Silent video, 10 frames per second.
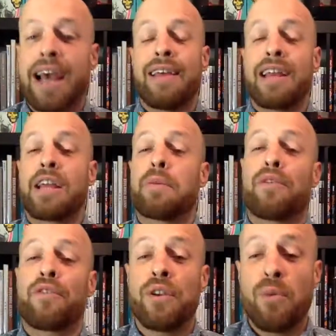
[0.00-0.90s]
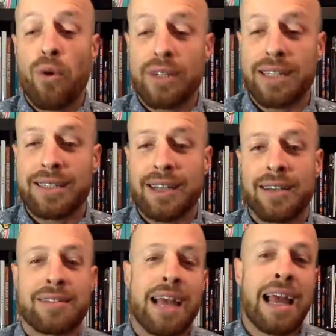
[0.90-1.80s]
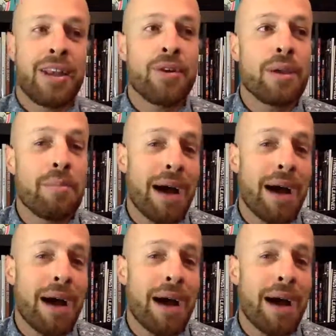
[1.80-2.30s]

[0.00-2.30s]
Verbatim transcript: Then you can put a few more details. Then you can